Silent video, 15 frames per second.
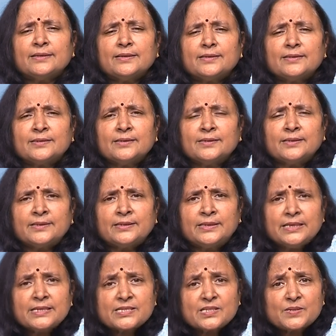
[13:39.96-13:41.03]
the
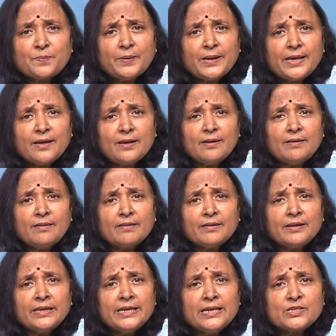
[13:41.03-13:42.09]
display
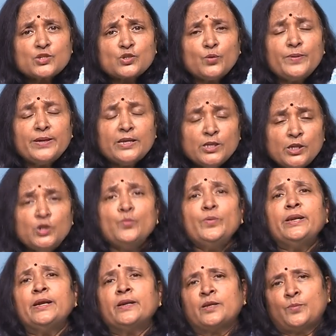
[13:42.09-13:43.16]
needs to be
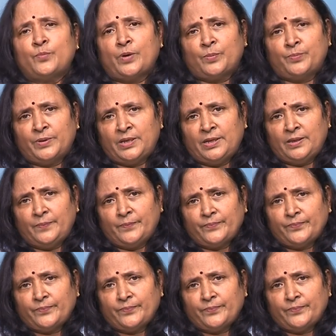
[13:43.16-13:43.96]
illuminated properly.